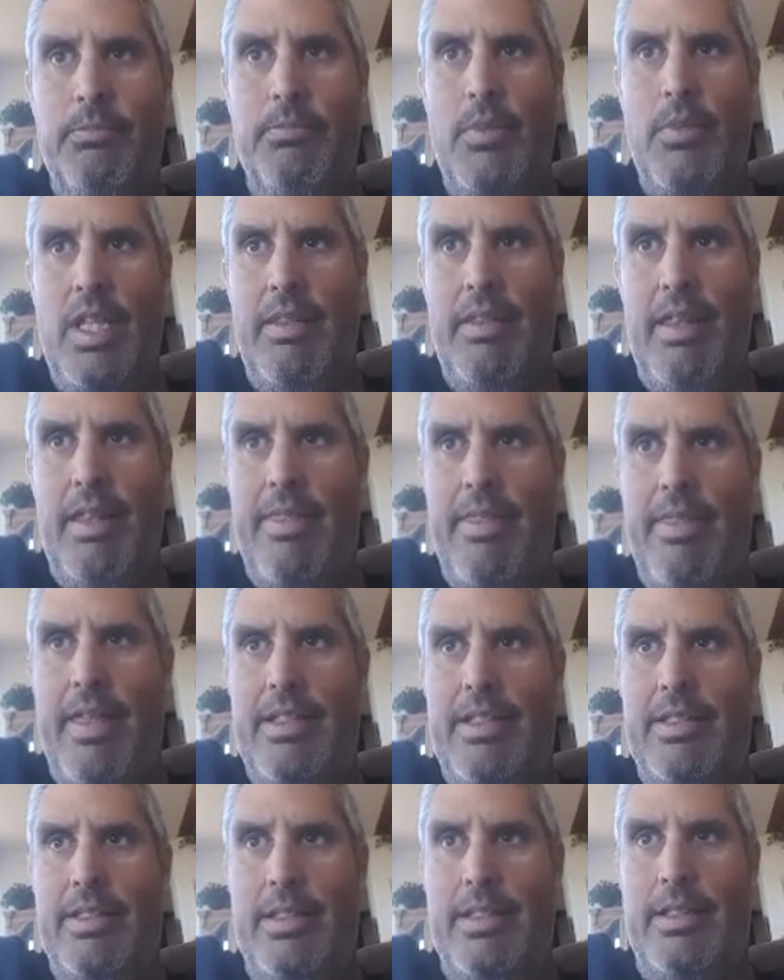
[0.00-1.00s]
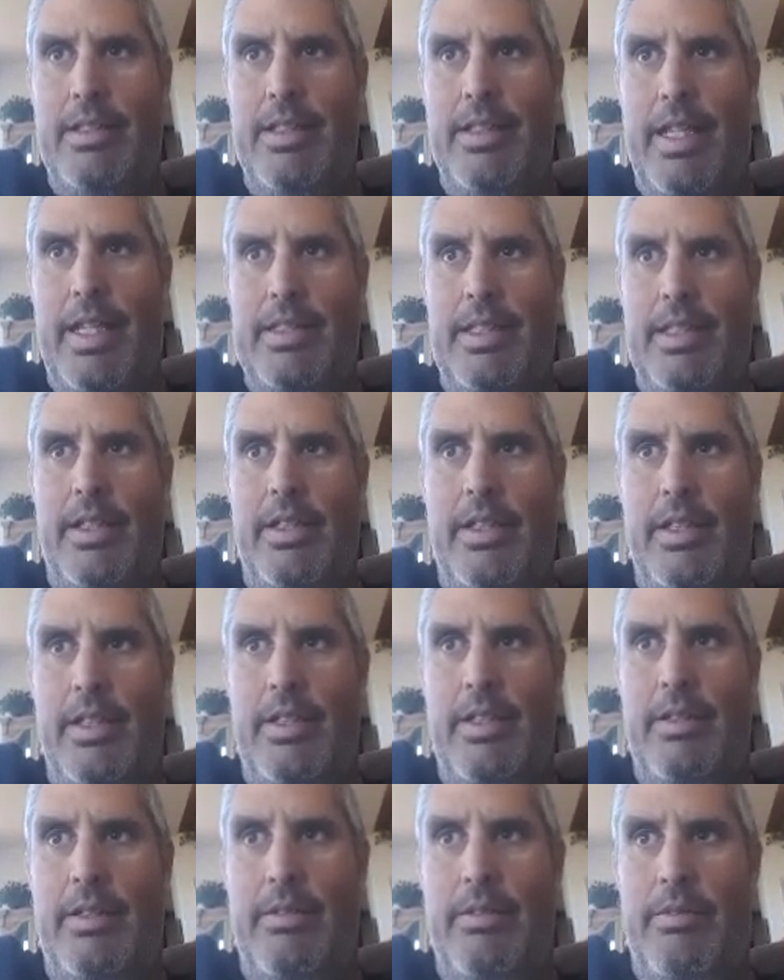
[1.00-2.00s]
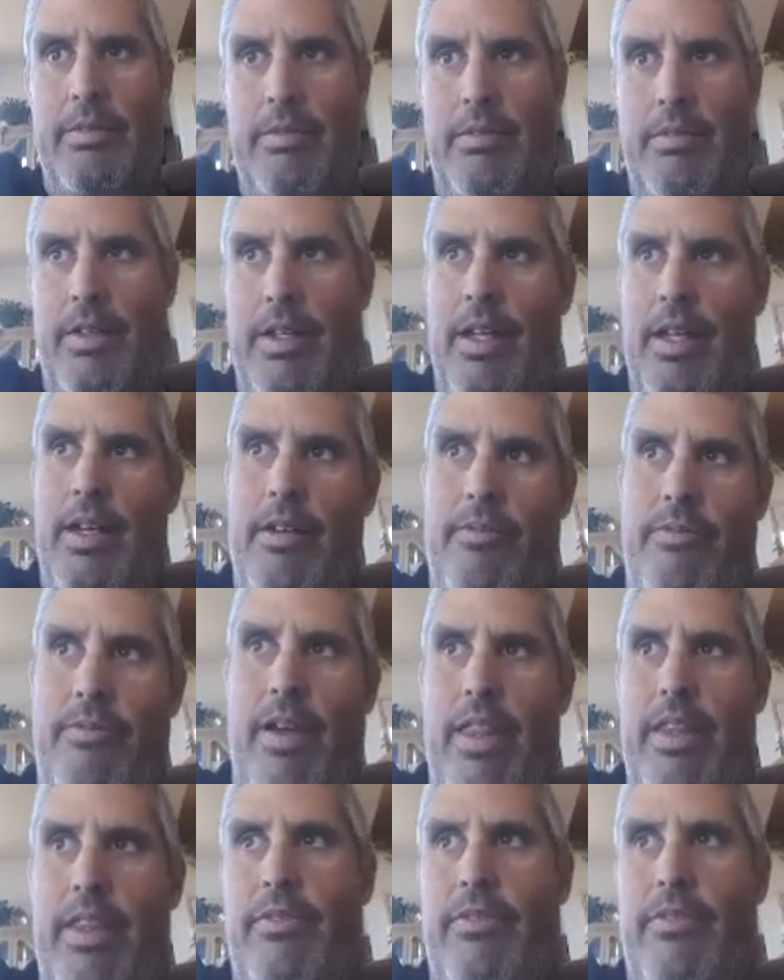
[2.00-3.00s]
that's a good feather